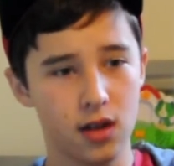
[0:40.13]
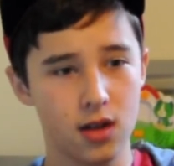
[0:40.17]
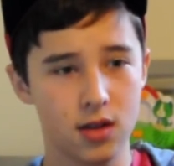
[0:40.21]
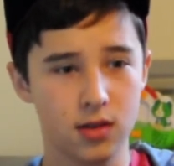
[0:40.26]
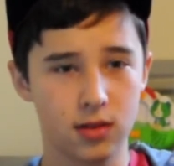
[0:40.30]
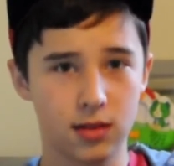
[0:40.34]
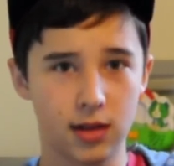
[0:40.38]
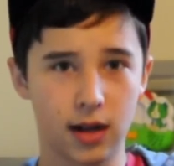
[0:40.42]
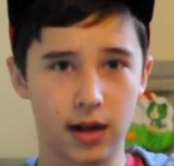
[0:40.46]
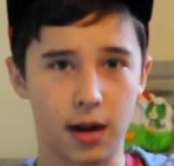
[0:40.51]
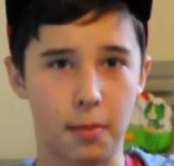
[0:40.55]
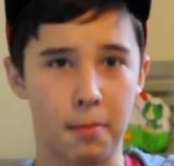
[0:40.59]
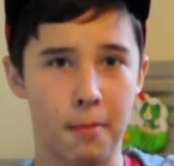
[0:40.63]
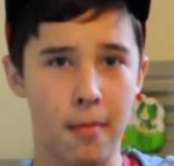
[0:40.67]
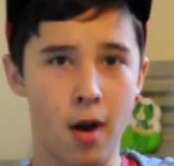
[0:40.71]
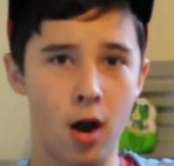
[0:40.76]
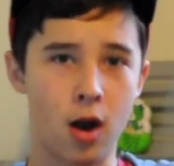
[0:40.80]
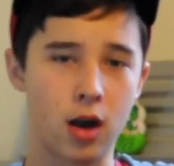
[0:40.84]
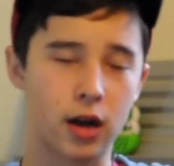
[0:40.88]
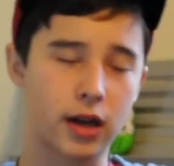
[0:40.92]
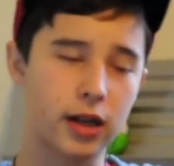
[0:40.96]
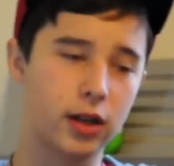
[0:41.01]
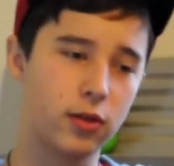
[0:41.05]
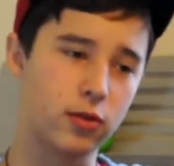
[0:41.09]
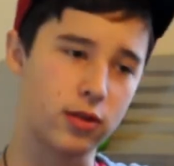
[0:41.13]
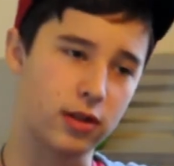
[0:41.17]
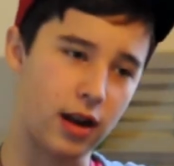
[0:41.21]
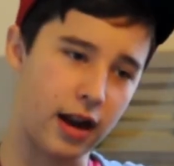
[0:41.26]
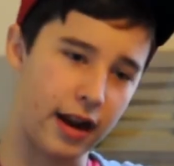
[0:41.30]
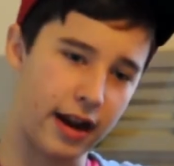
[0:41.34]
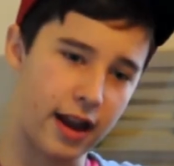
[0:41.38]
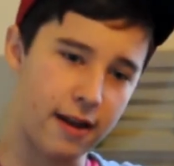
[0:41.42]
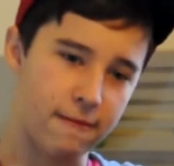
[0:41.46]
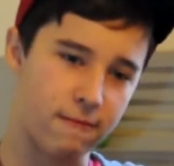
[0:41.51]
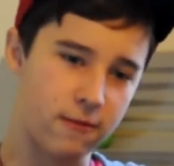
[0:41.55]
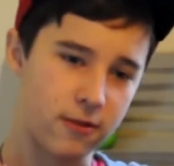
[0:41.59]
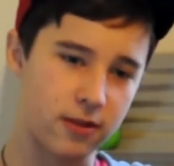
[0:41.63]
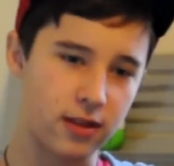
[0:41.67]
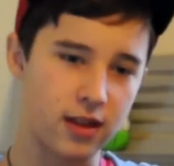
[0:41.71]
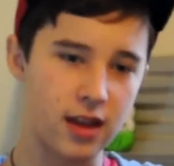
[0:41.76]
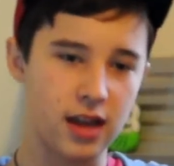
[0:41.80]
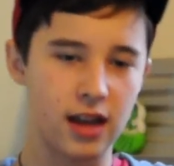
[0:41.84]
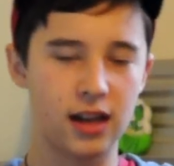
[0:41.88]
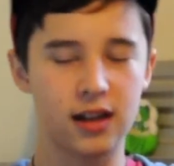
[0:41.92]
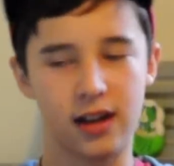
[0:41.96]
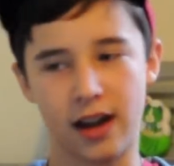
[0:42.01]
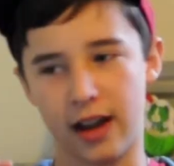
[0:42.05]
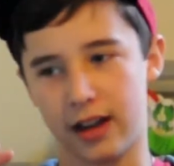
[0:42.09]
it's like a market with like
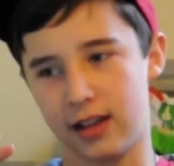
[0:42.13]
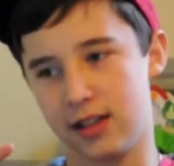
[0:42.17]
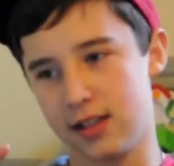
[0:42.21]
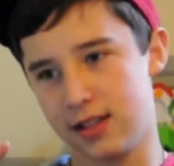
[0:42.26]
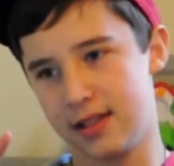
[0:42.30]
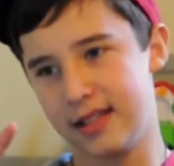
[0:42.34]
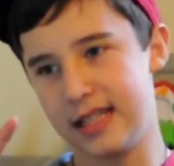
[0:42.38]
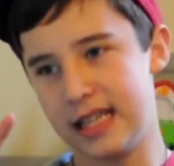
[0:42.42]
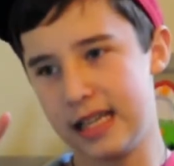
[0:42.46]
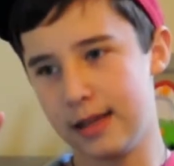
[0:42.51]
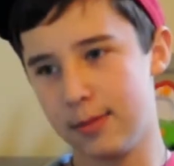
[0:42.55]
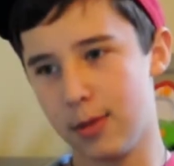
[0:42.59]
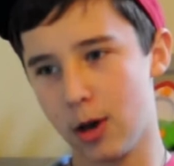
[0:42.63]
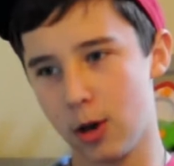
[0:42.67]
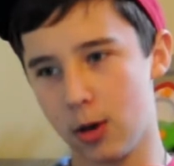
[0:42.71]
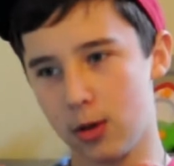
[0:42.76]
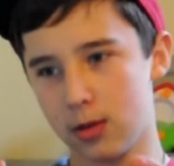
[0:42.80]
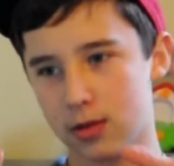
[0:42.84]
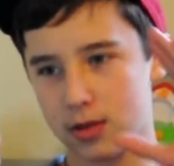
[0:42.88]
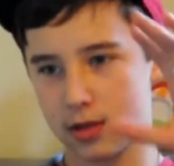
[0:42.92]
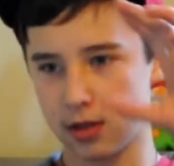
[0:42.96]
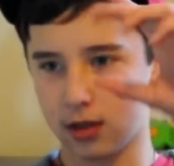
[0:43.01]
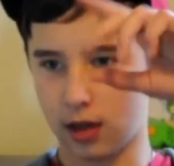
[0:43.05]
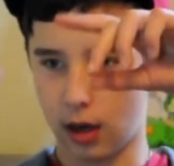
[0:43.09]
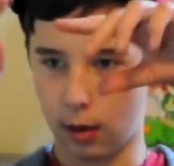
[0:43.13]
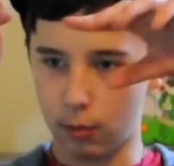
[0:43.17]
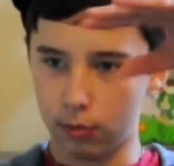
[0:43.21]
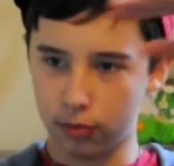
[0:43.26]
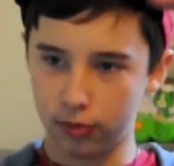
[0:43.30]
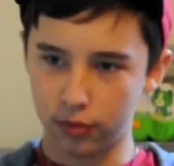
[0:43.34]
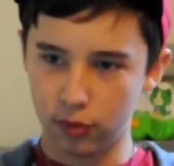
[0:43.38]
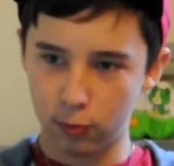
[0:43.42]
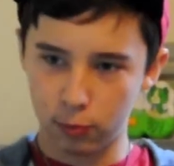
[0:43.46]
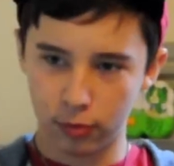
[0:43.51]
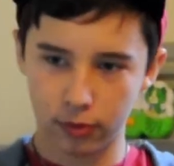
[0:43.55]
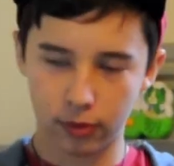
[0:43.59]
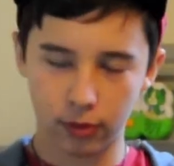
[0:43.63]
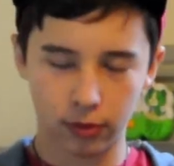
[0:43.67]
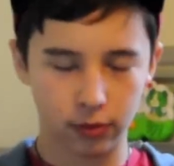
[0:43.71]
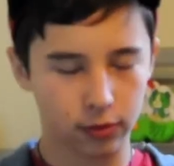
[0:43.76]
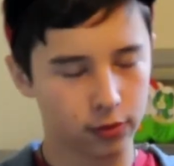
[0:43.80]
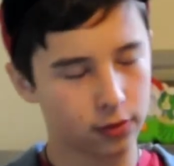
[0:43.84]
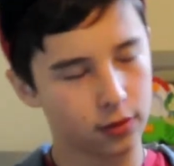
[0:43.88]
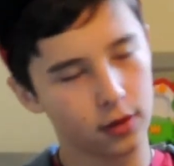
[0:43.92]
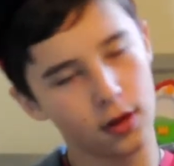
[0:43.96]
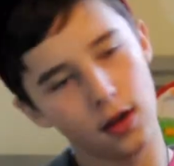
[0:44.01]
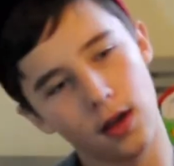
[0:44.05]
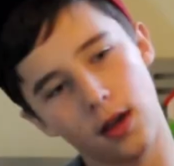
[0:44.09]
everything, like gazebos, and like
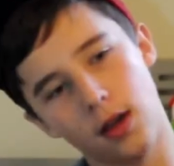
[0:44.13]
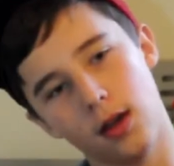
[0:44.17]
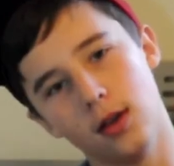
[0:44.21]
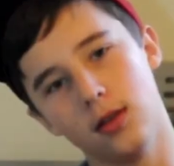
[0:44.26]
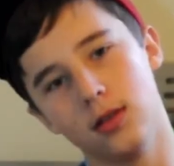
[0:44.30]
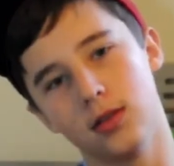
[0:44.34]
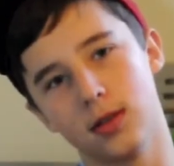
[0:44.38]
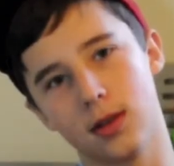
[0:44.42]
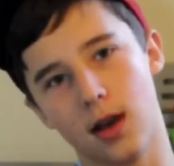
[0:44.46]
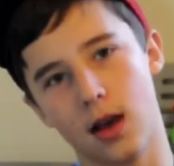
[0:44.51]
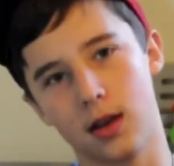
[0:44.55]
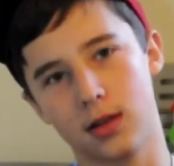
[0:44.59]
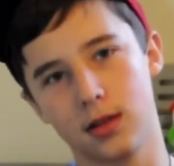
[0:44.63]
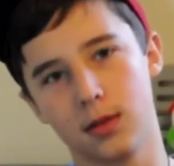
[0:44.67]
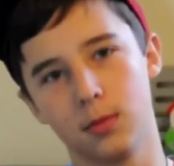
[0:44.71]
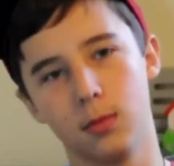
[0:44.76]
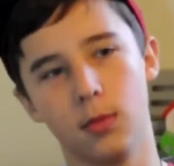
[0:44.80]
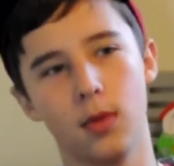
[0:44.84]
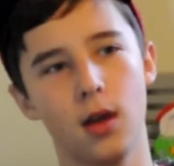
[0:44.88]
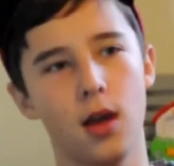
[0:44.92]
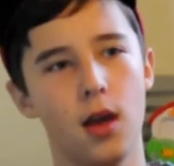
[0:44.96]
it was awesome.